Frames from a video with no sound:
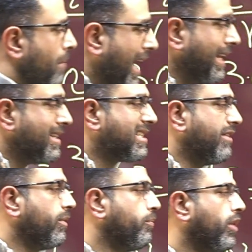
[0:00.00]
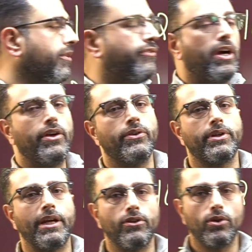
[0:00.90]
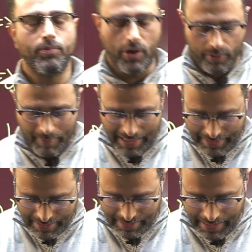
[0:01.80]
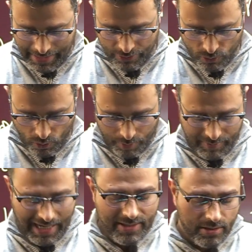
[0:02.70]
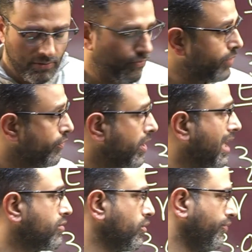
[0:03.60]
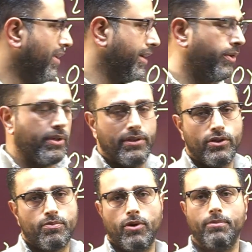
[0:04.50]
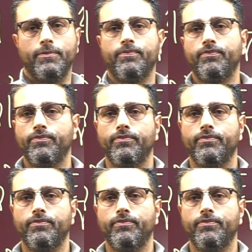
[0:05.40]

Minus 7.5 into 10 to the power minus 9 coulomb. That's what we're asked to find out in this problem.